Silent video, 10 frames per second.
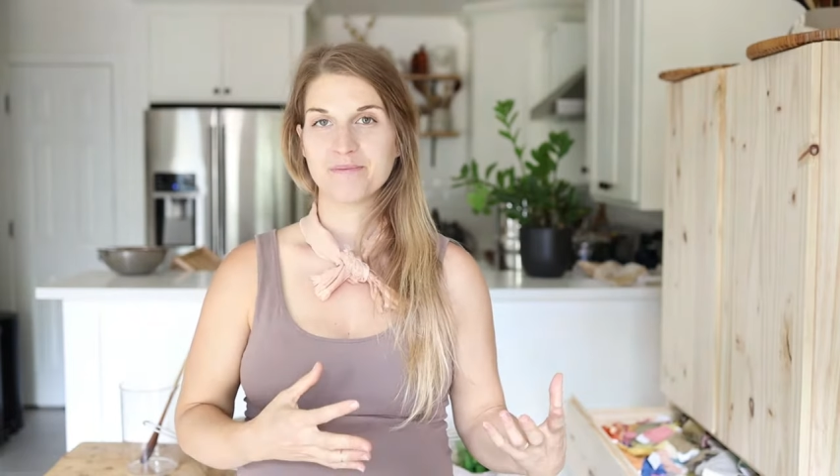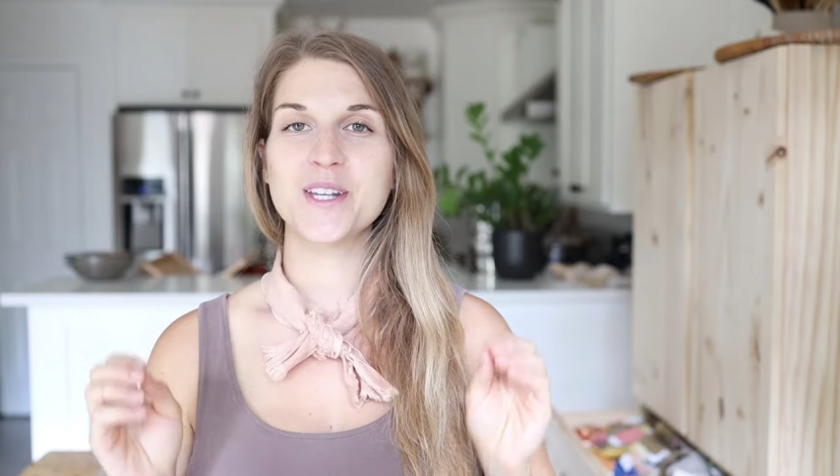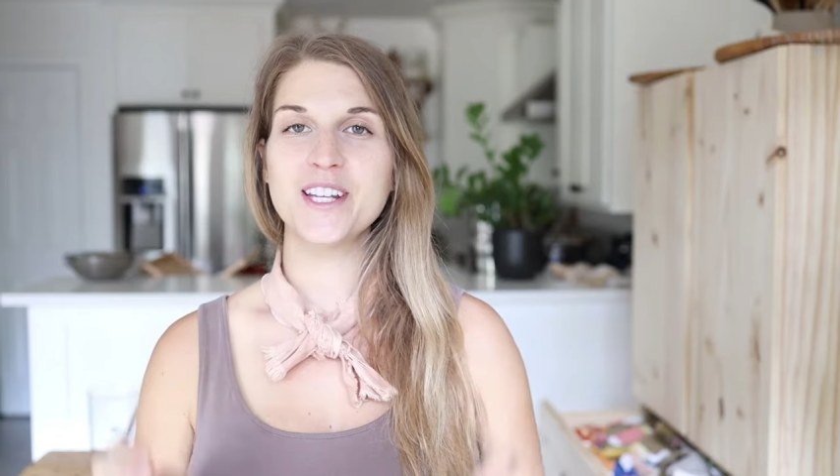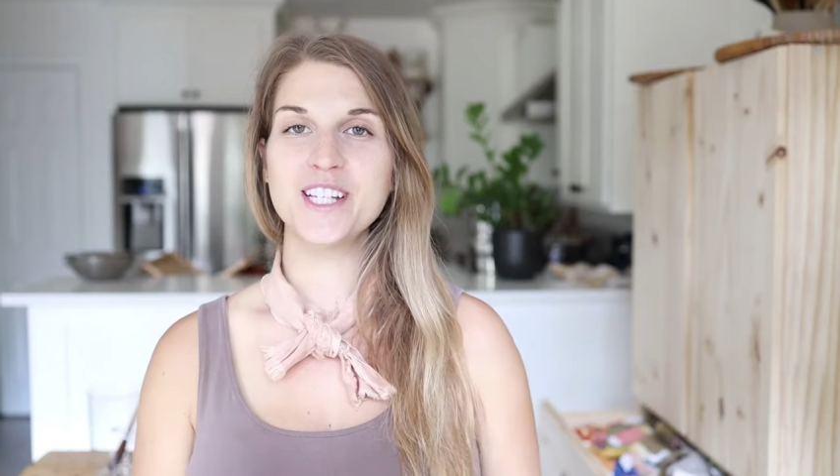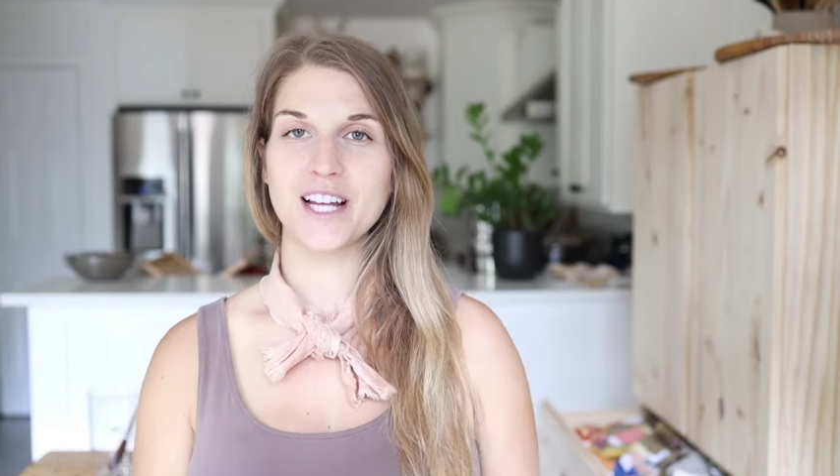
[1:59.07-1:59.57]
So
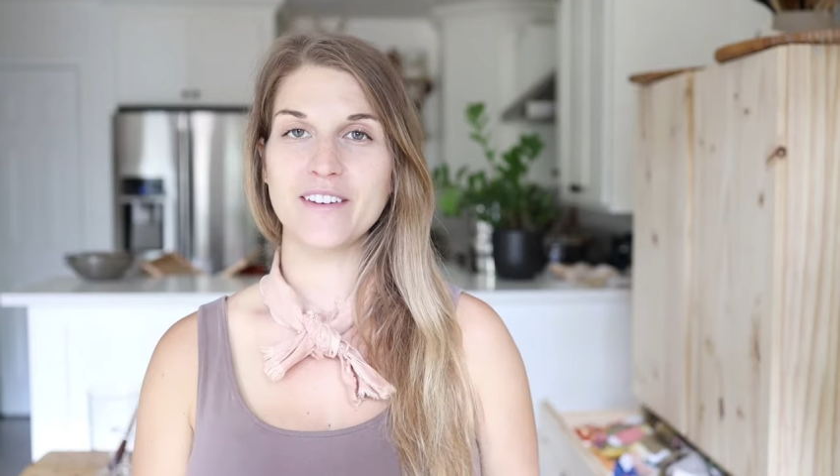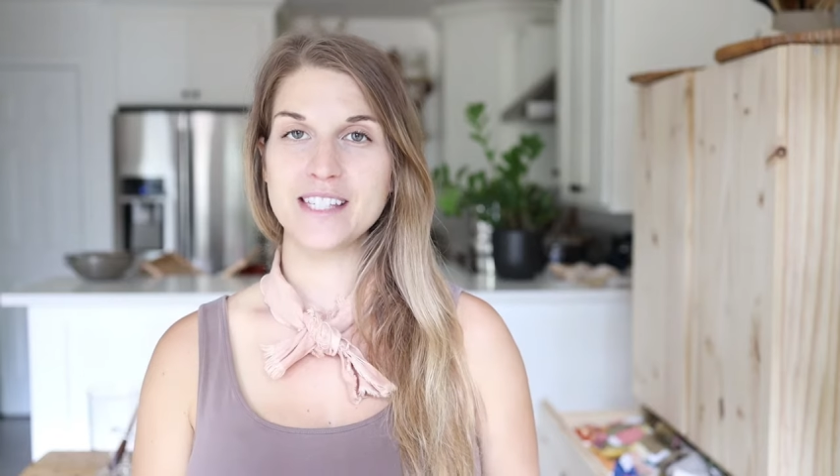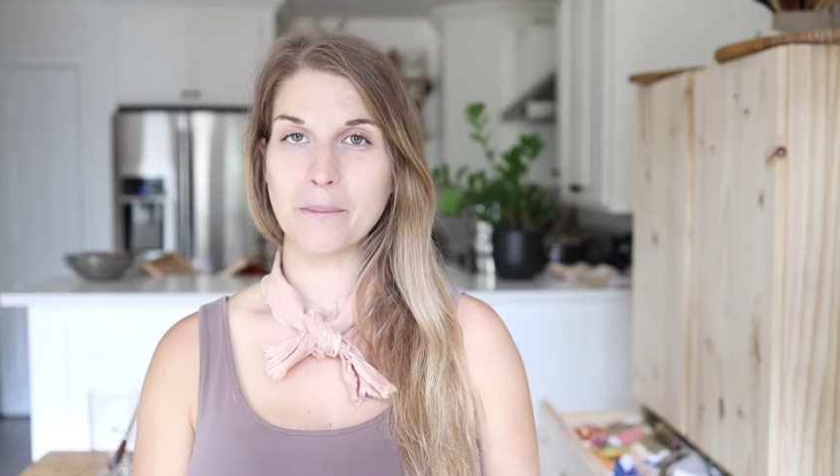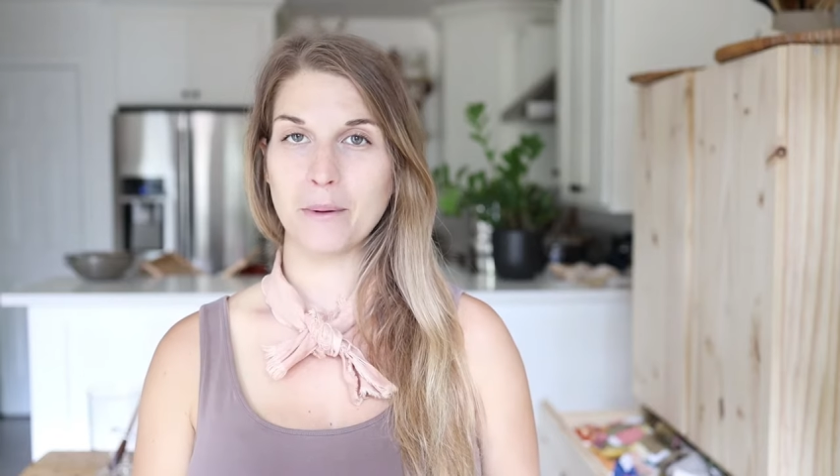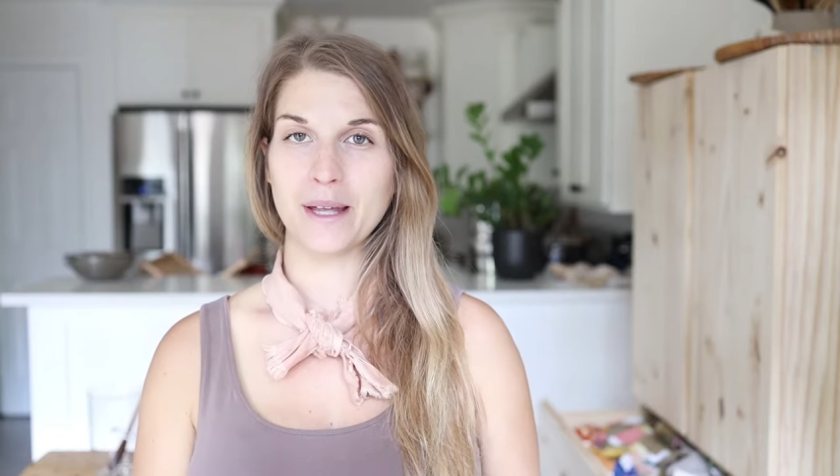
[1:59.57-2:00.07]
these
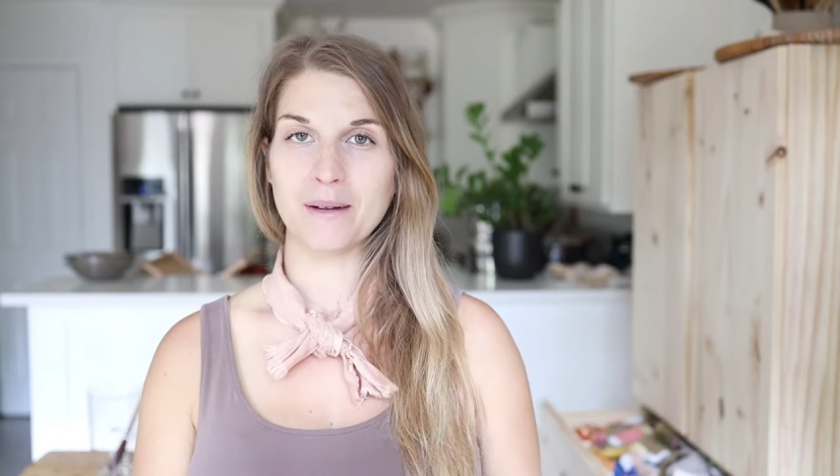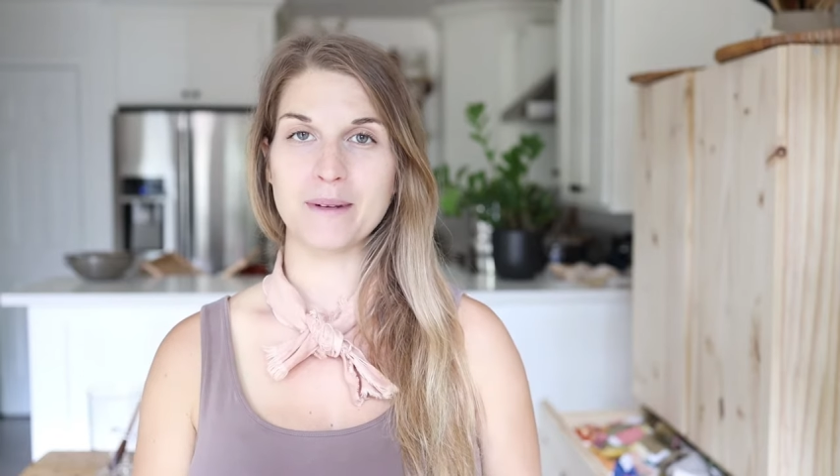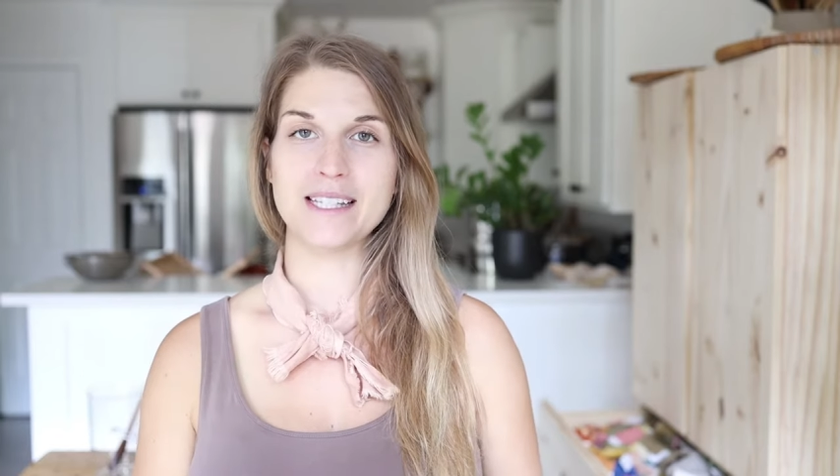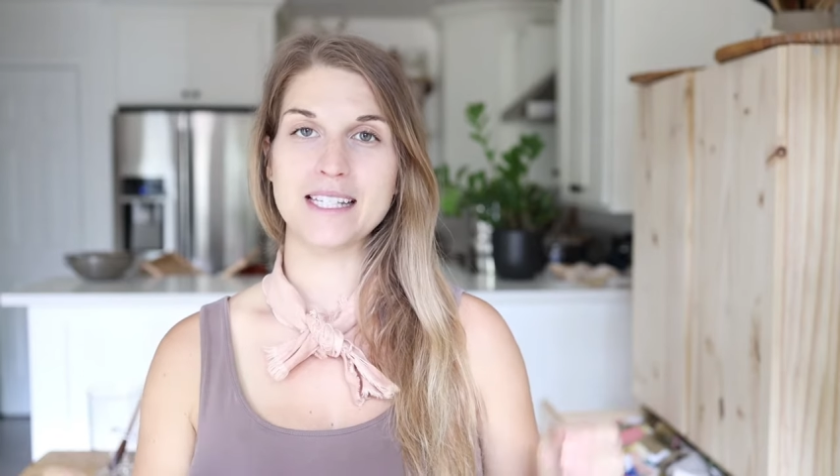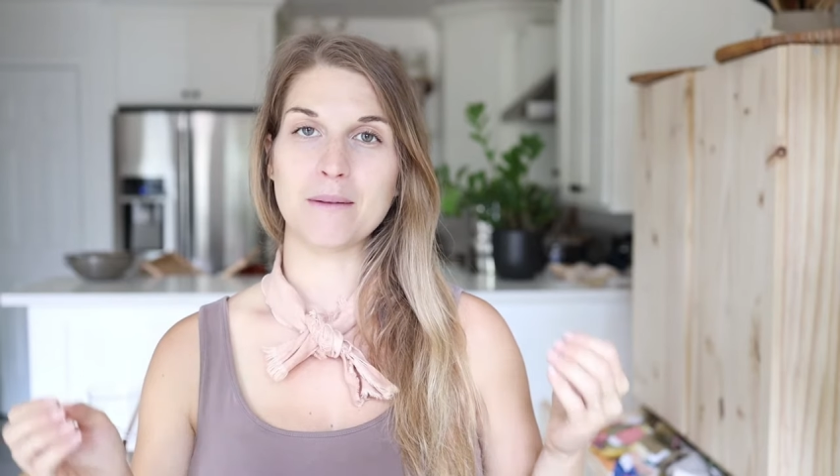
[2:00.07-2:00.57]
shelf-stable
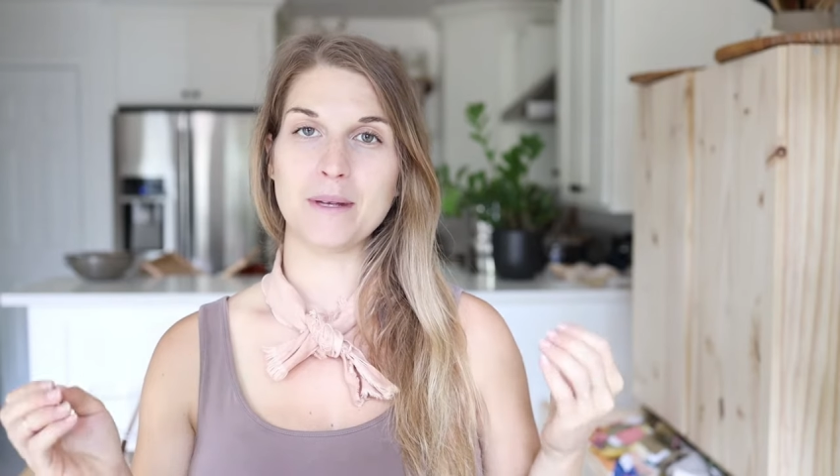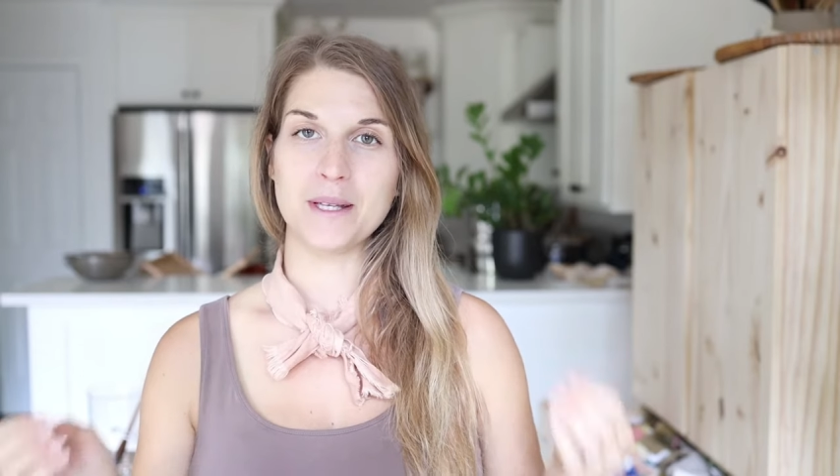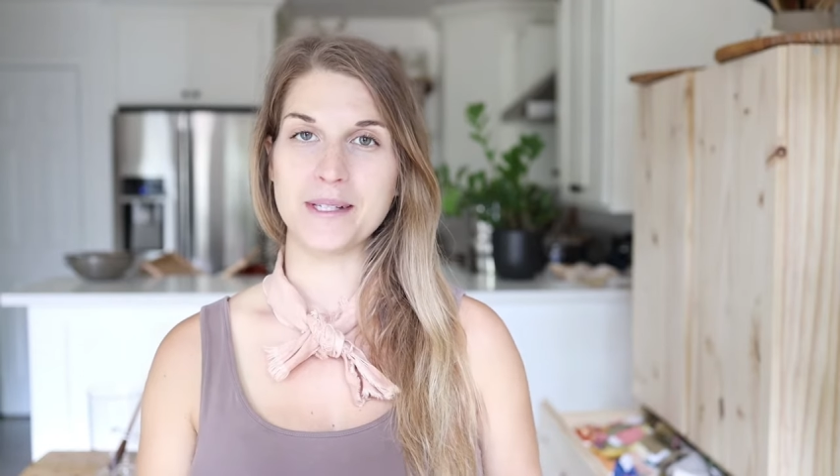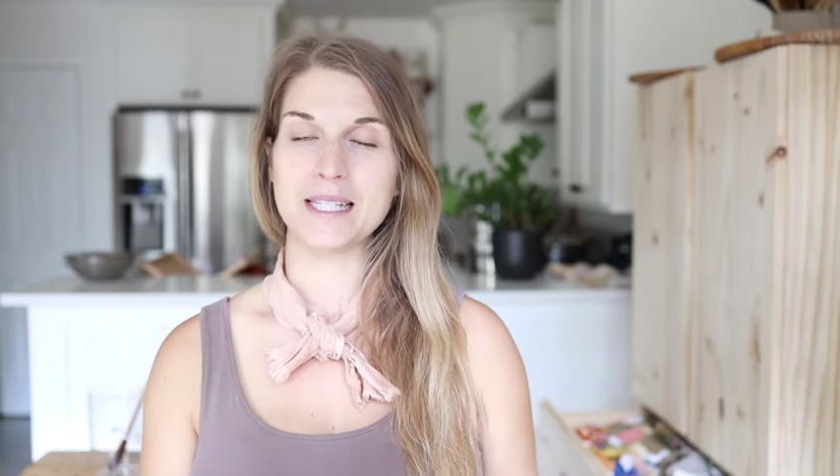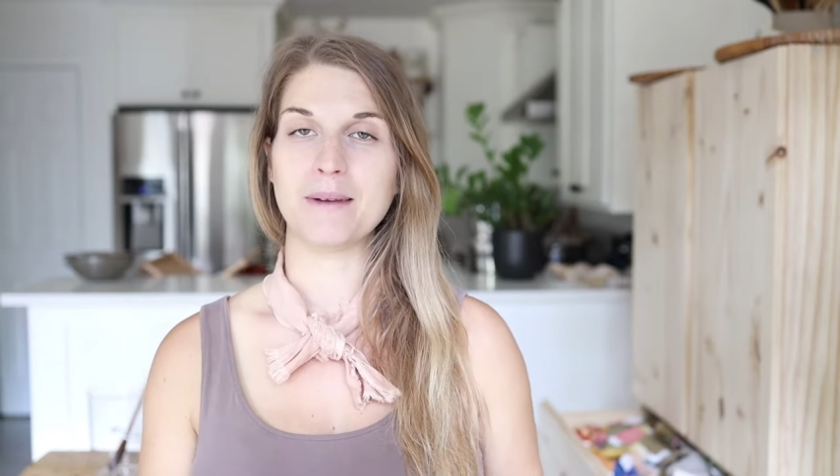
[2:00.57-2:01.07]
pigments can be
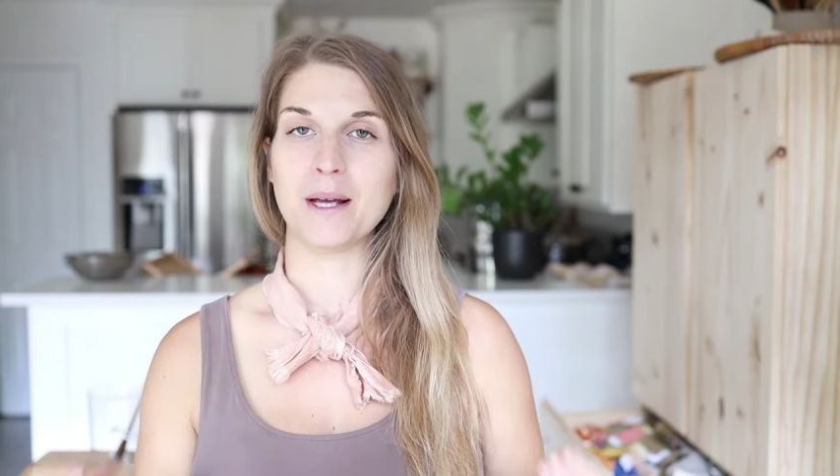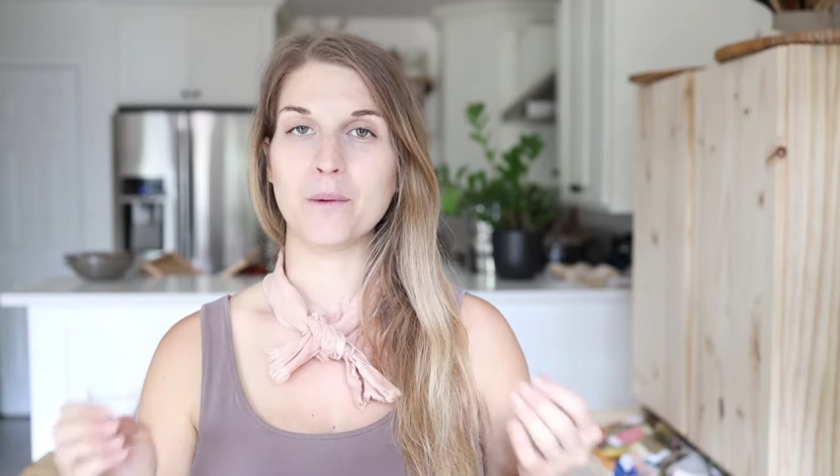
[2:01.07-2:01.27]
used to make